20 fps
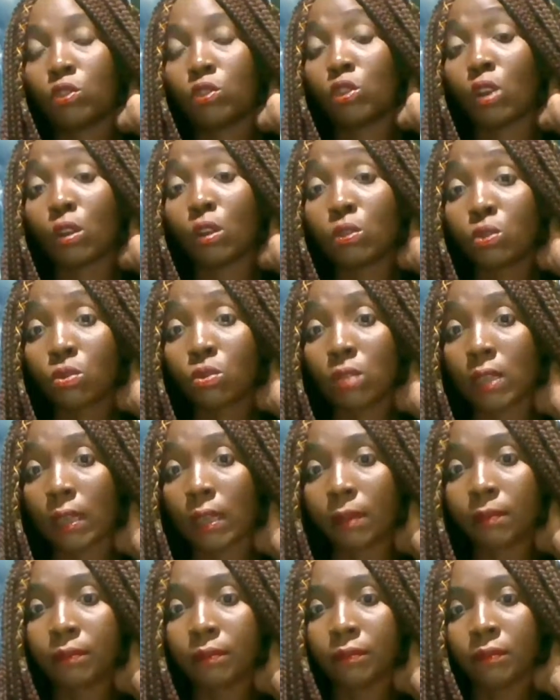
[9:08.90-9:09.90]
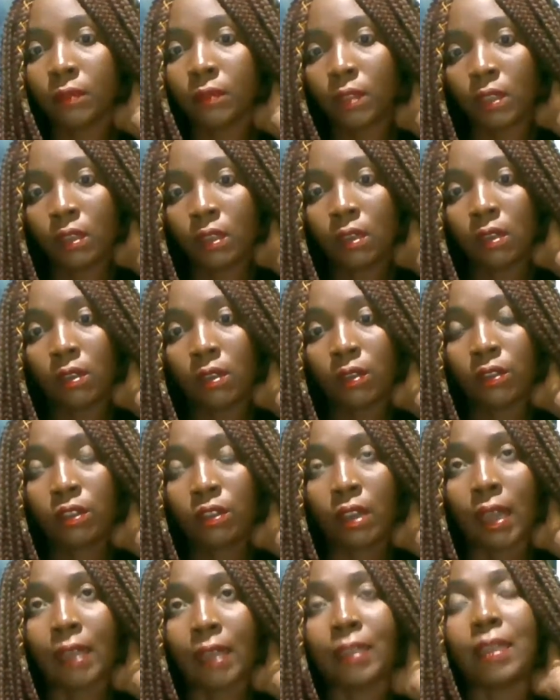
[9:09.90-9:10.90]
talk to them,
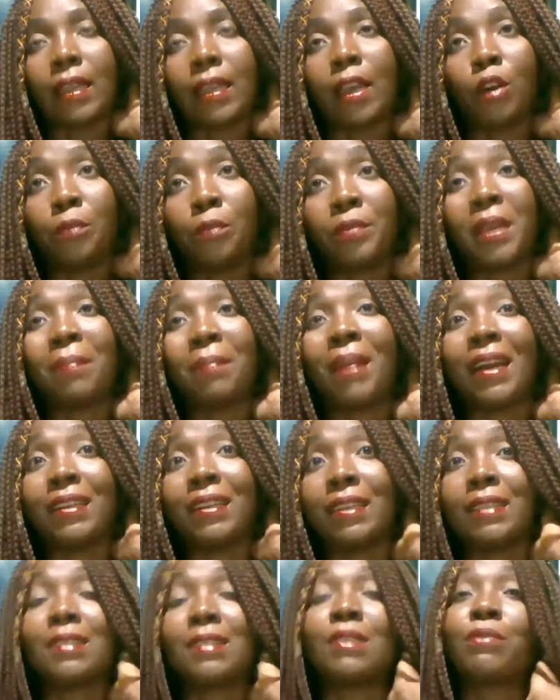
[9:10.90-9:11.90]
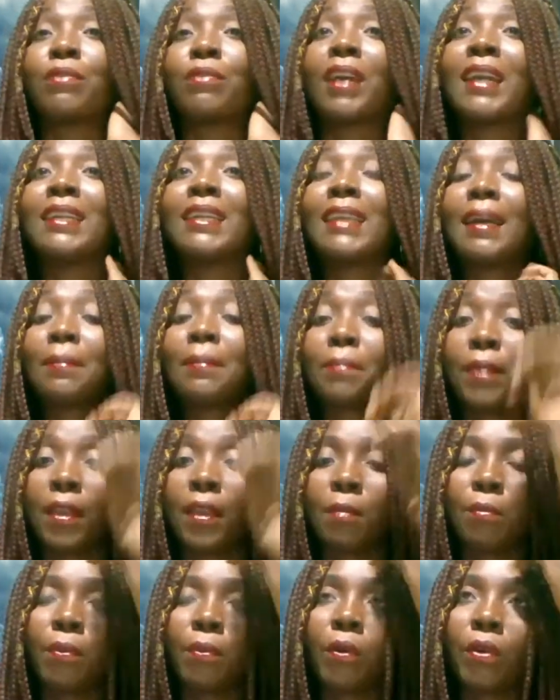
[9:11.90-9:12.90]
help them identify their
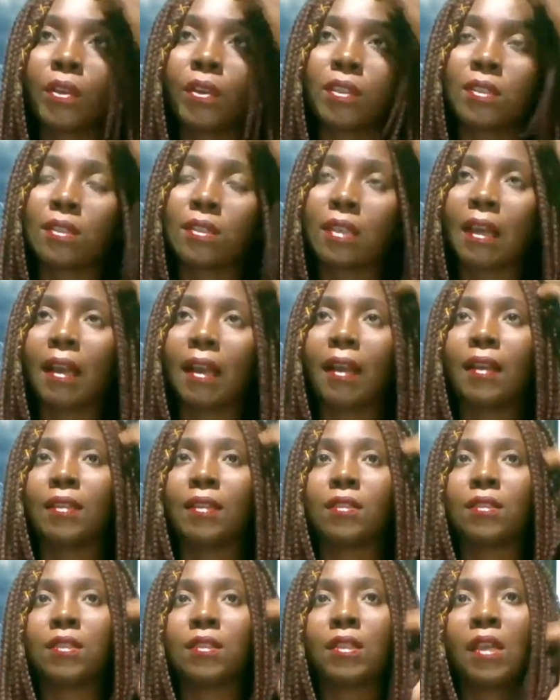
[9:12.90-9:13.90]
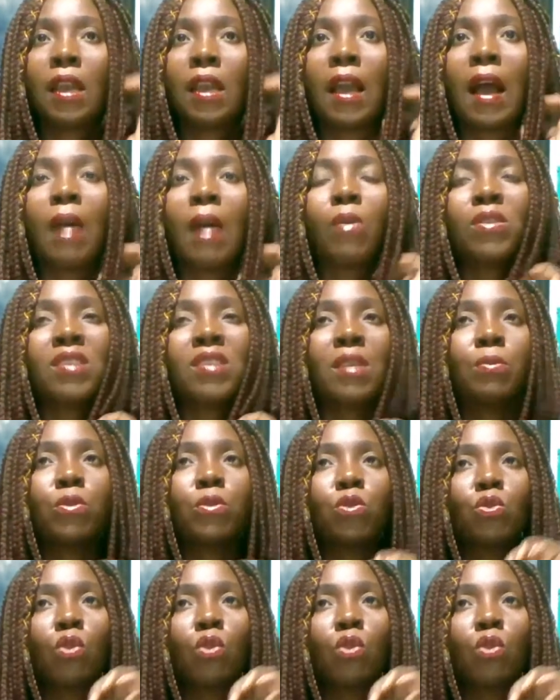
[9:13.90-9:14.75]
pain points, and I was able